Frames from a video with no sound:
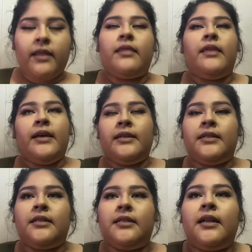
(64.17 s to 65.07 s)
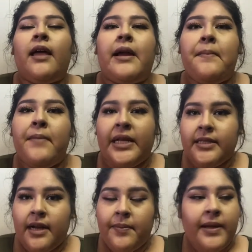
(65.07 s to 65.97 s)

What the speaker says: this to like mess it up.